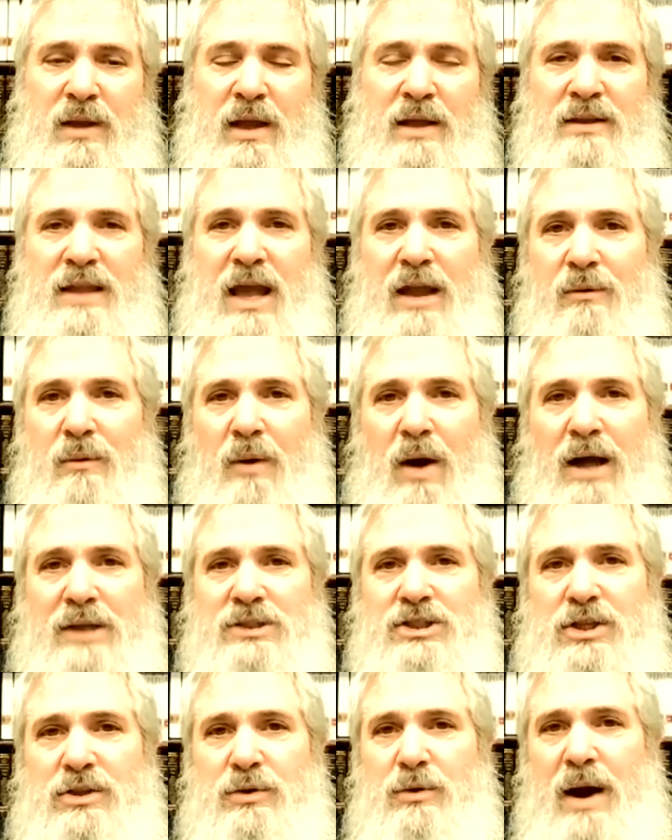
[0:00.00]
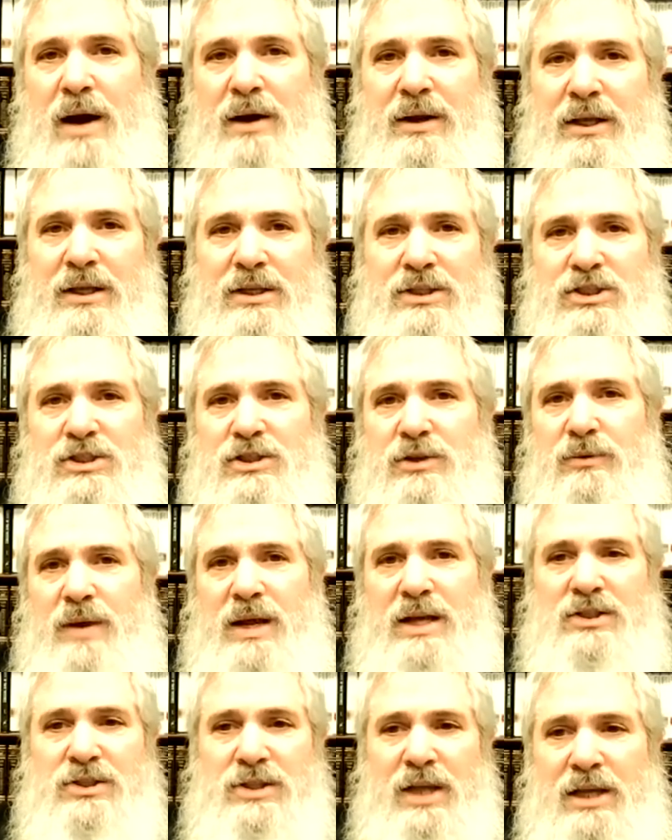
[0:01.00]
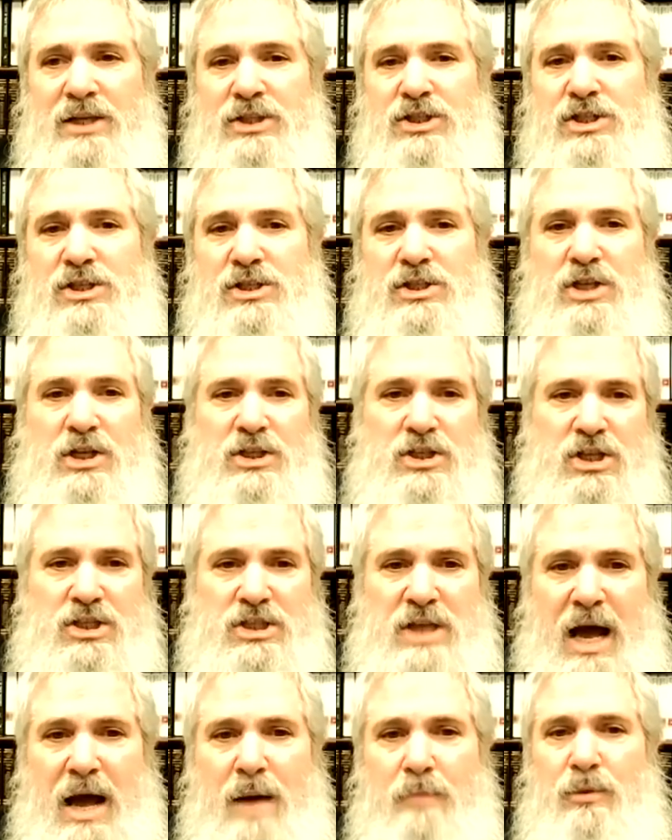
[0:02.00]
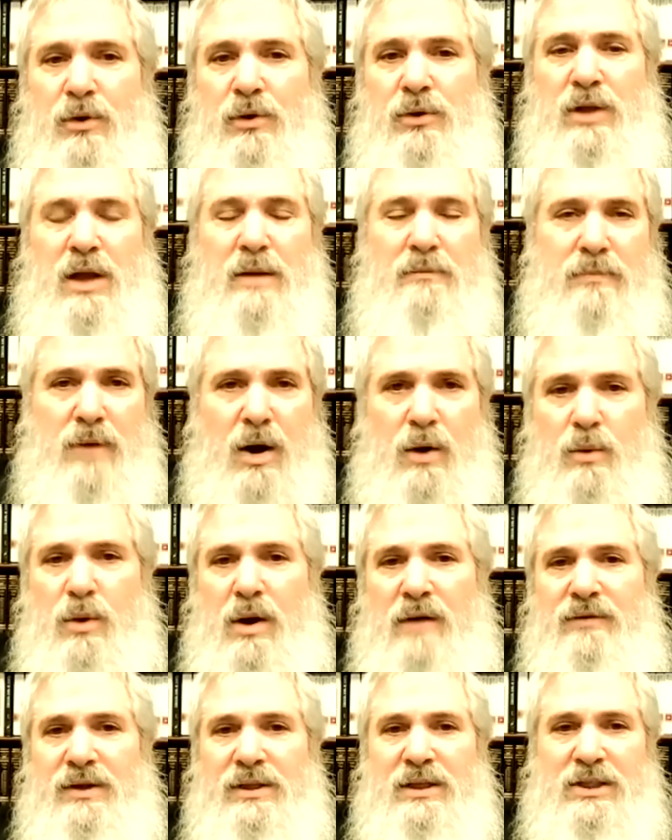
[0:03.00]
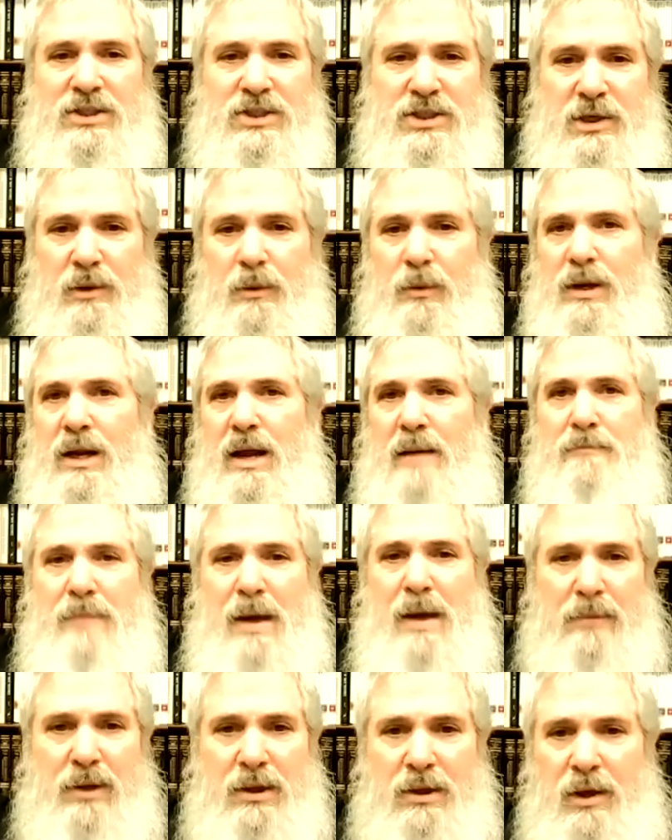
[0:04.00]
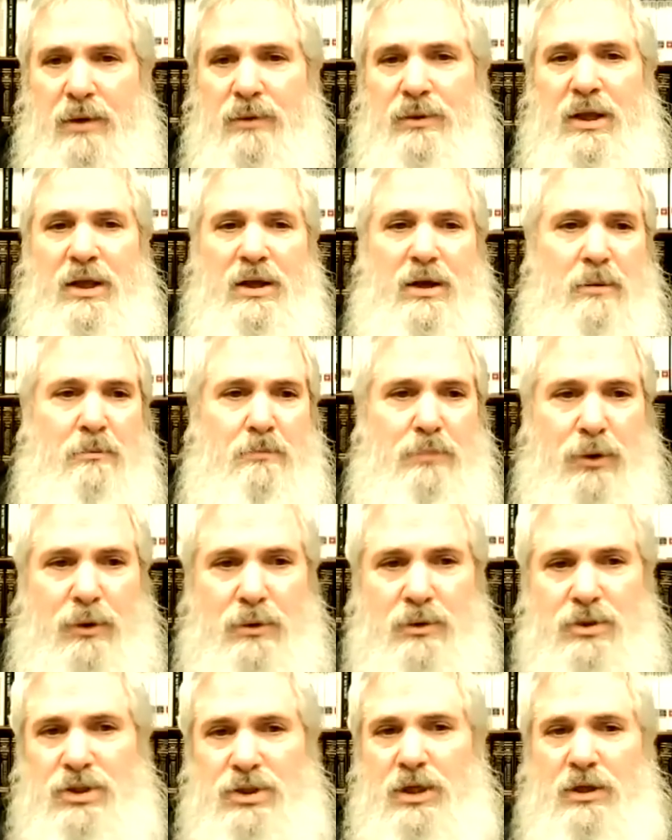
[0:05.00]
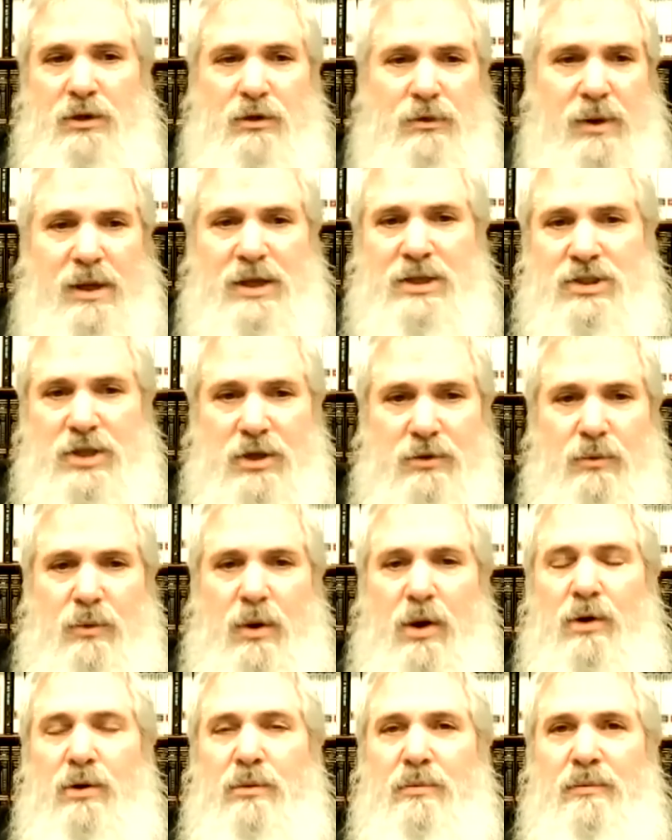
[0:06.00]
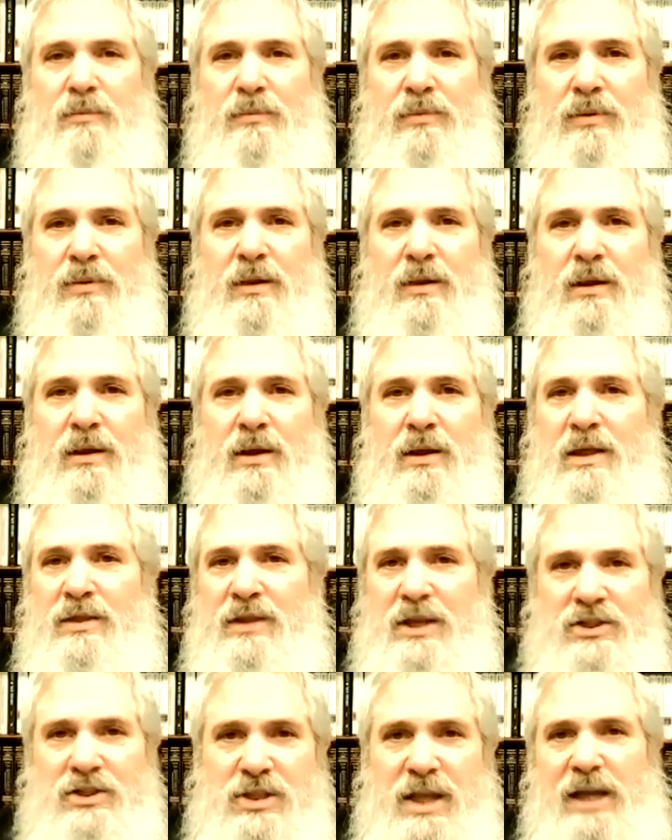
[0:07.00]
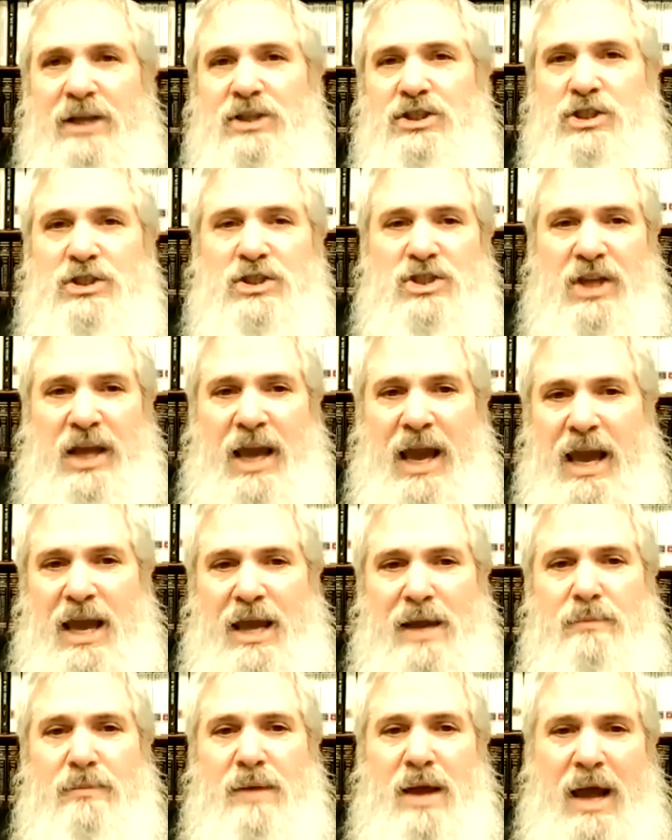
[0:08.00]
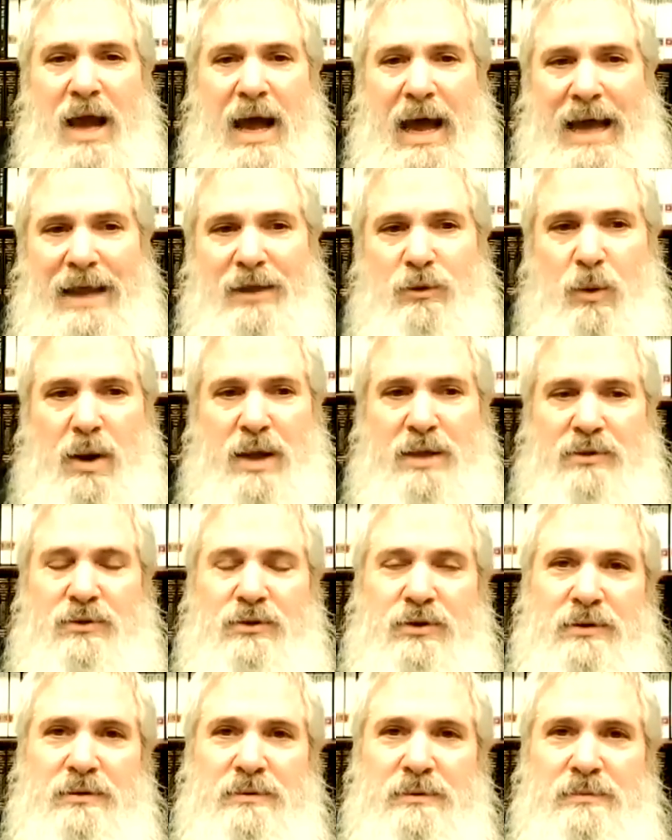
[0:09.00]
They watched throughout history as nations such as Ammon and Moab and Assyria and Babylonia and Persia and Greece and Rome. These nations came and went.